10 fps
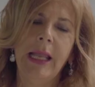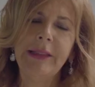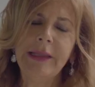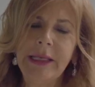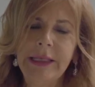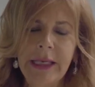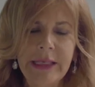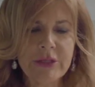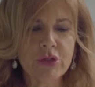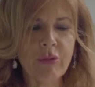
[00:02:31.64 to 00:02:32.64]
And the idea
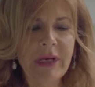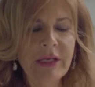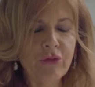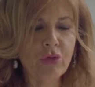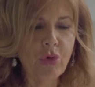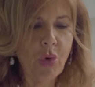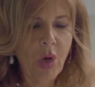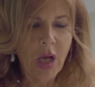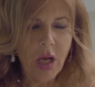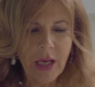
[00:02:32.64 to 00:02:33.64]
is really to
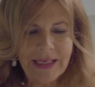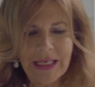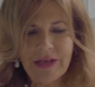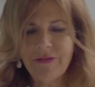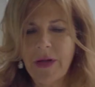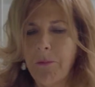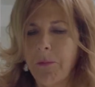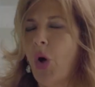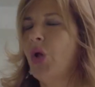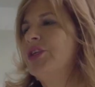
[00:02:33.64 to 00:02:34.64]
uh, give a
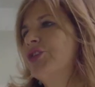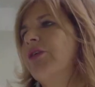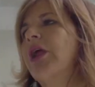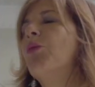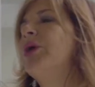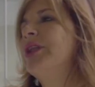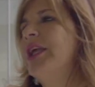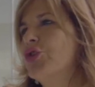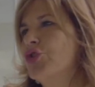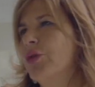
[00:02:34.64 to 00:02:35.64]
policy
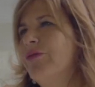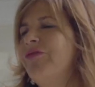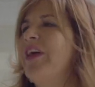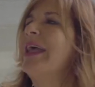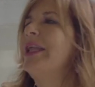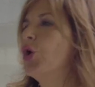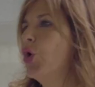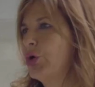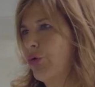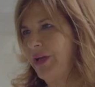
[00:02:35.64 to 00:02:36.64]
recommendation, very
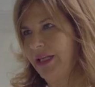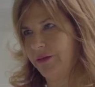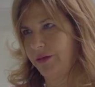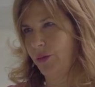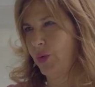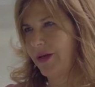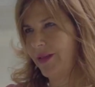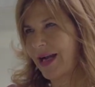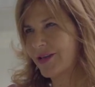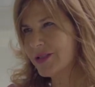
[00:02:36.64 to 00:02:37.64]
concrete, where
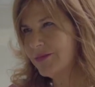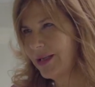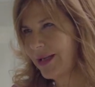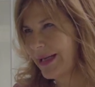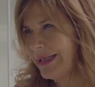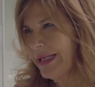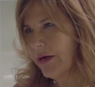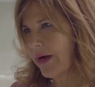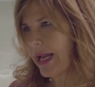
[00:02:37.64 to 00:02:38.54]
there are clear